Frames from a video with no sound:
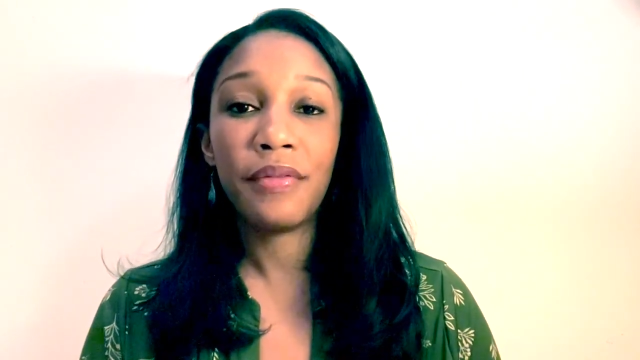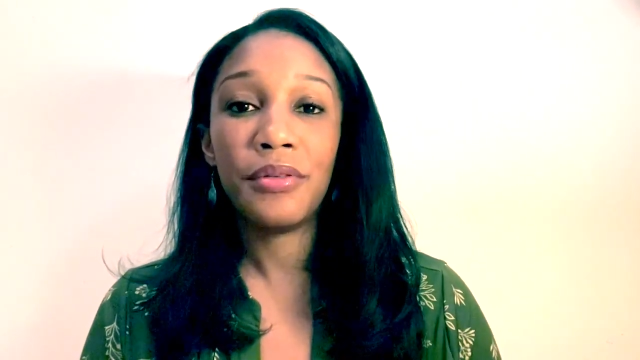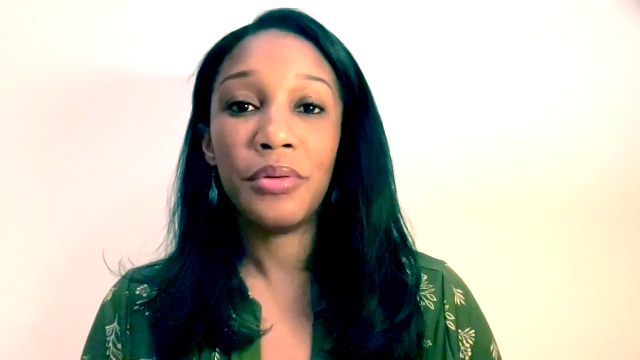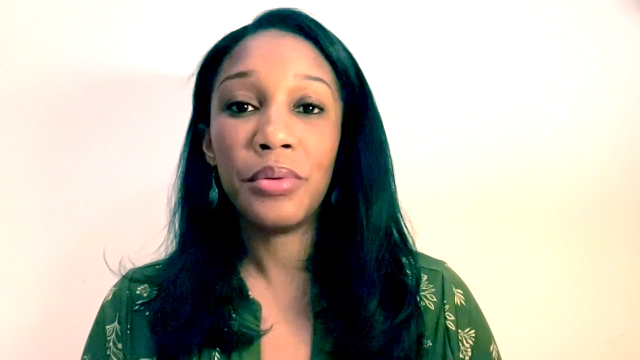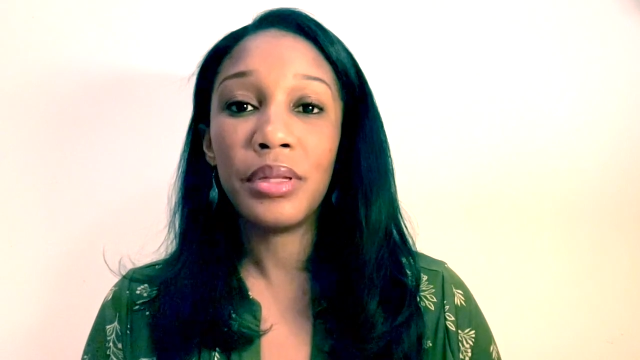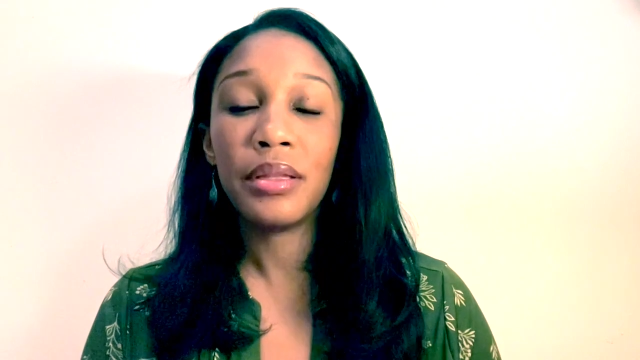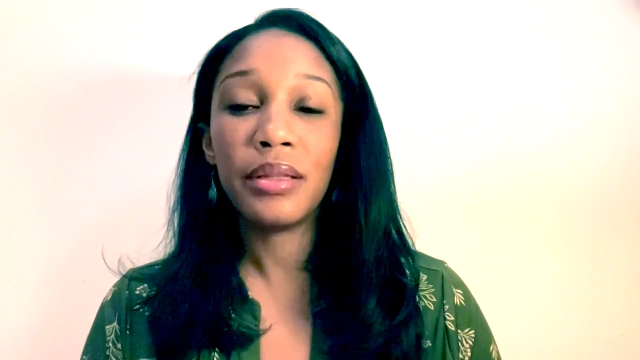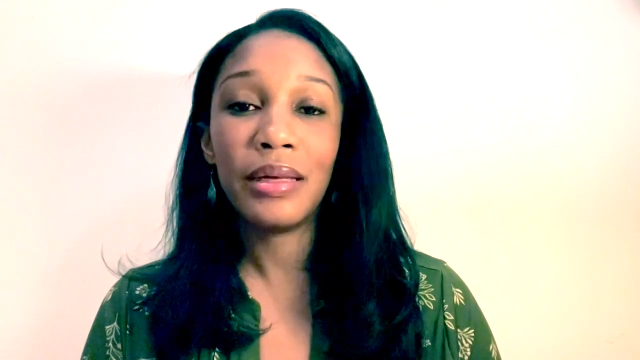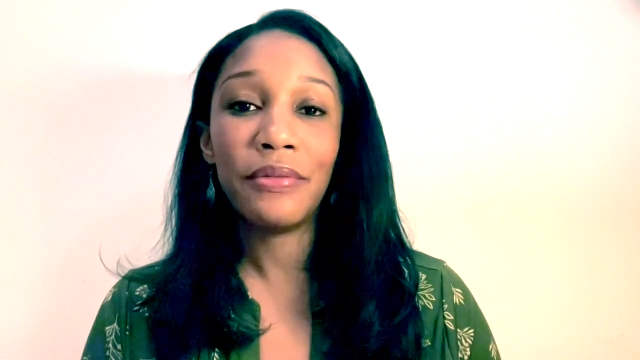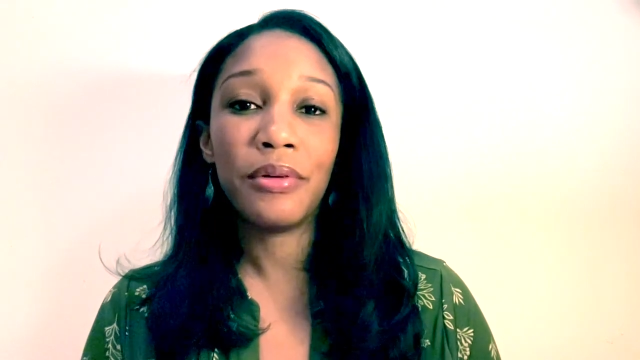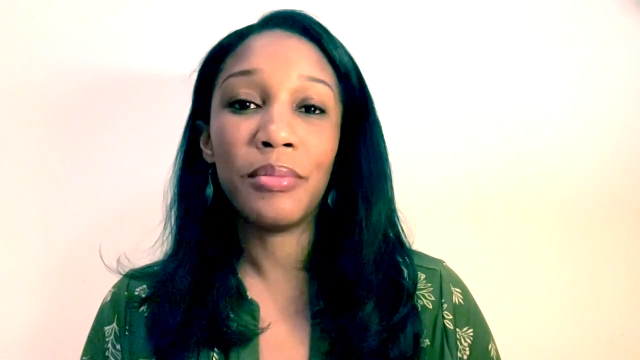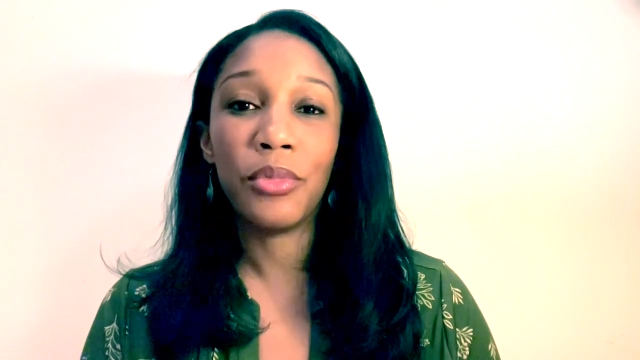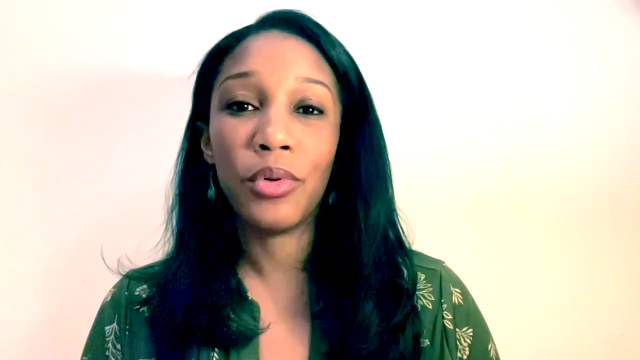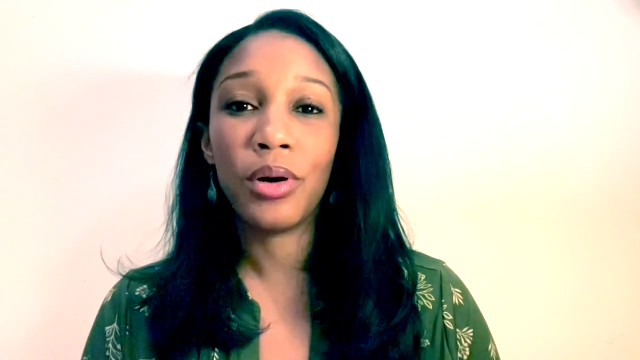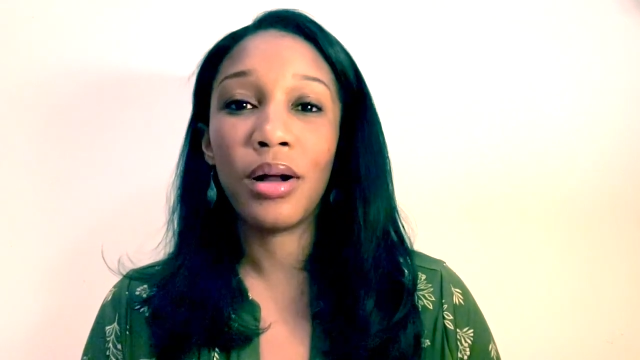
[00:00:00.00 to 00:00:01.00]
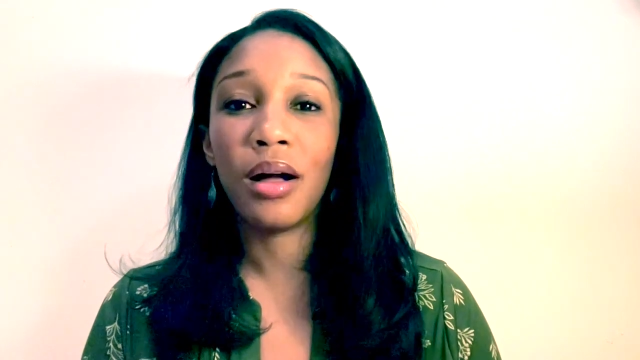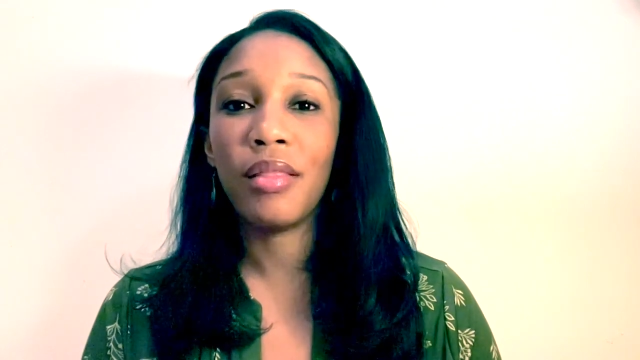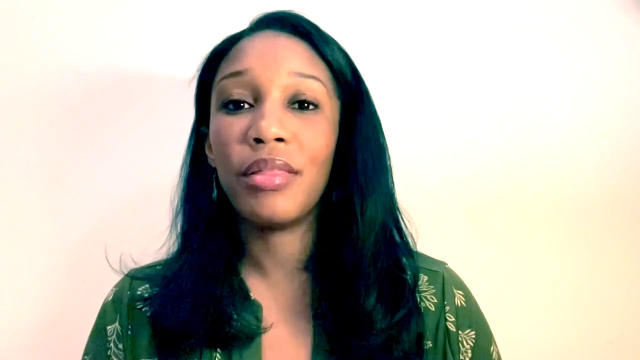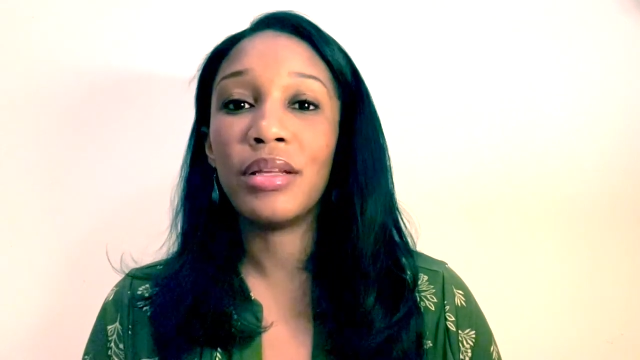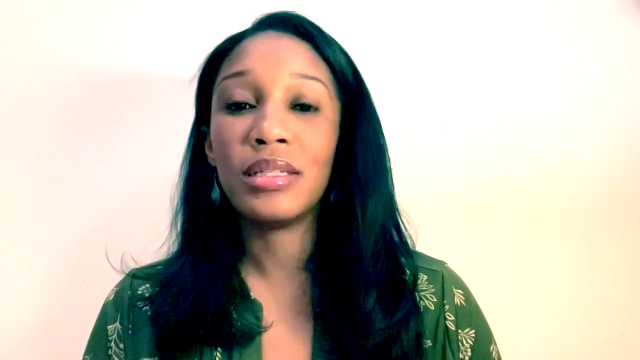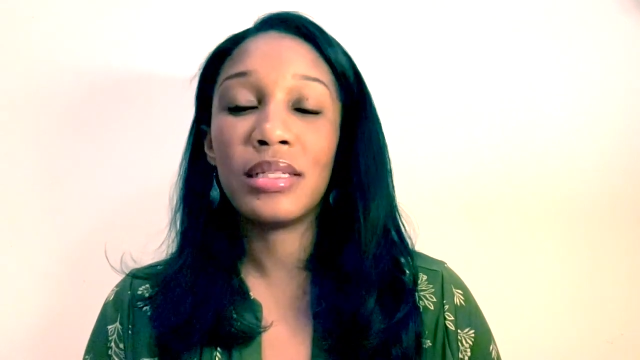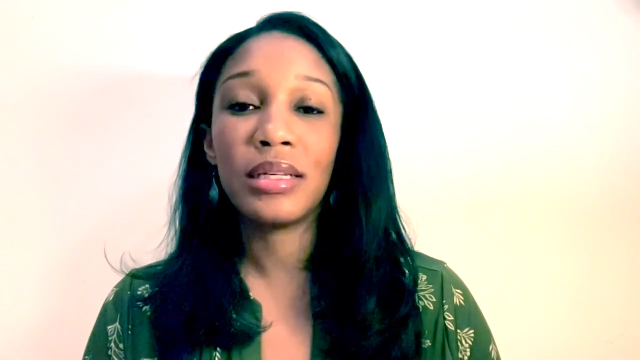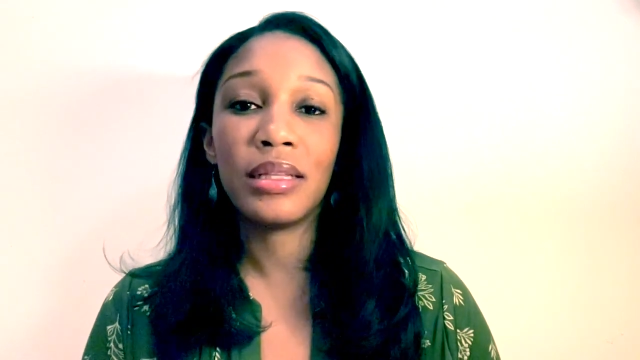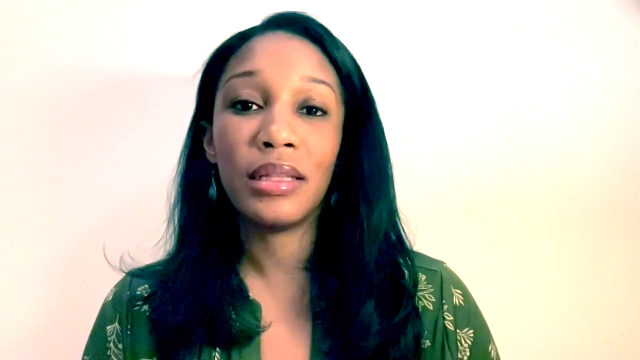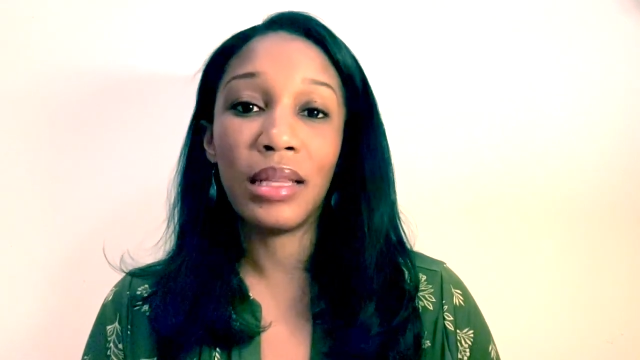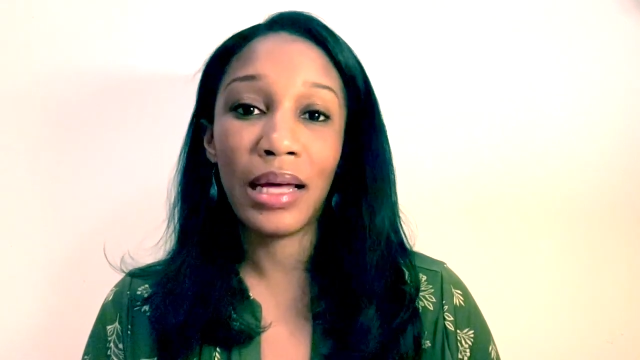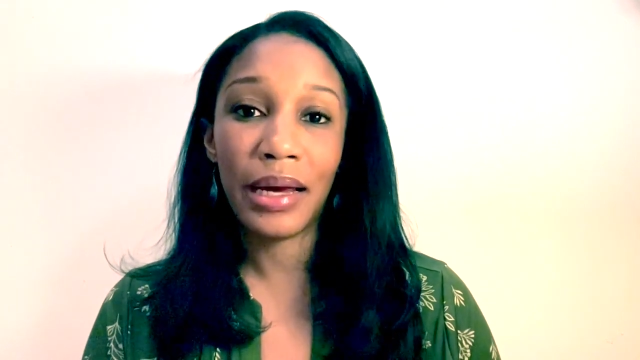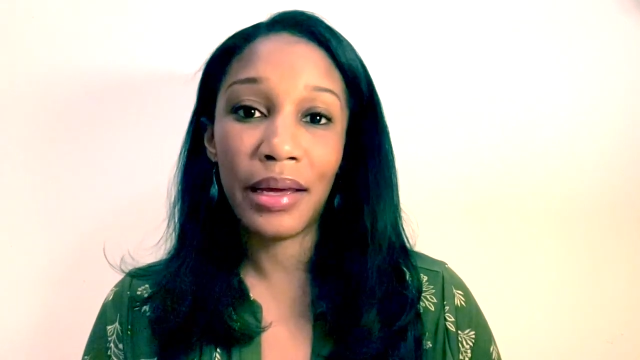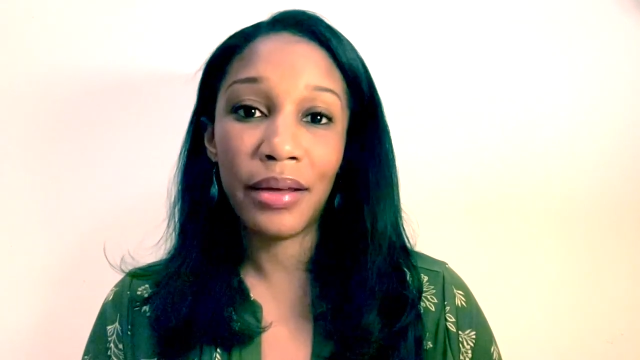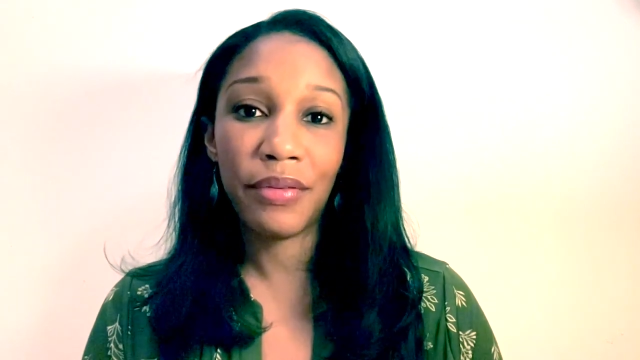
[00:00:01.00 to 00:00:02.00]
you can live a more authentic
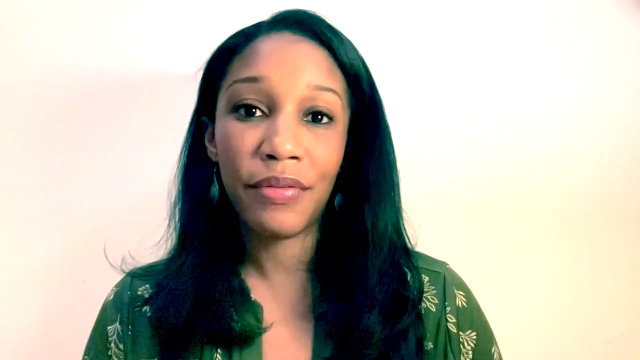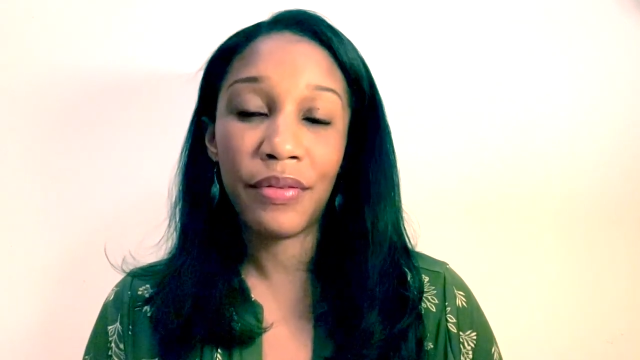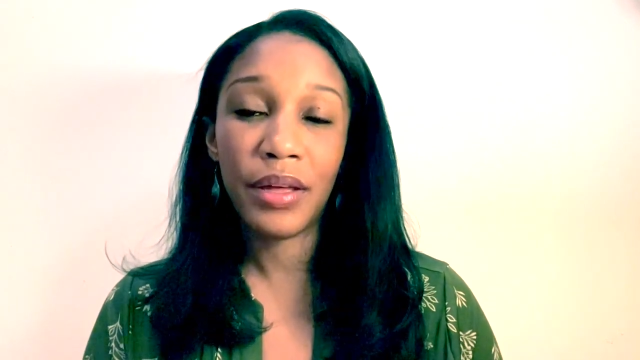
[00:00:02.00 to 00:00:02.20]
life